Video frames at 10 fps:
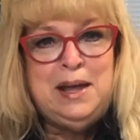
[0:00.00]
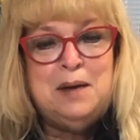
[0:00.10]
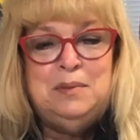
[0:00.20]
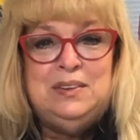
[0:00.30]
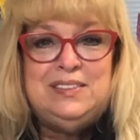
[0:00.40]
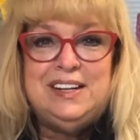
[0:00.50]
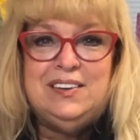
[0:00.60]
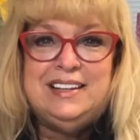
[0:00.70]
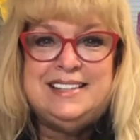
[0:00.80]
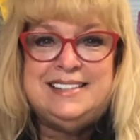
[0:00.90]
I moved here
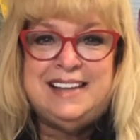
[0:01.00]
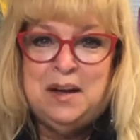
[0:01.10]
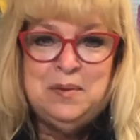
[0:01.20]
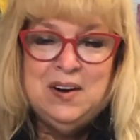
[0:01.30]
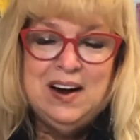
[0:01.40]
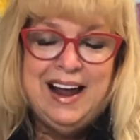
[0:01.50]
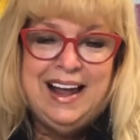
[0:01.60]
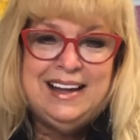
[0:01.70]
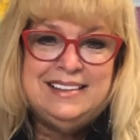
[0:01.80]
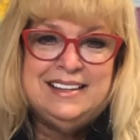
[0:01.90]
this summer
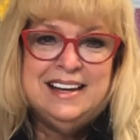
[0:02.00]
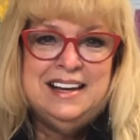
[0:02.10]
and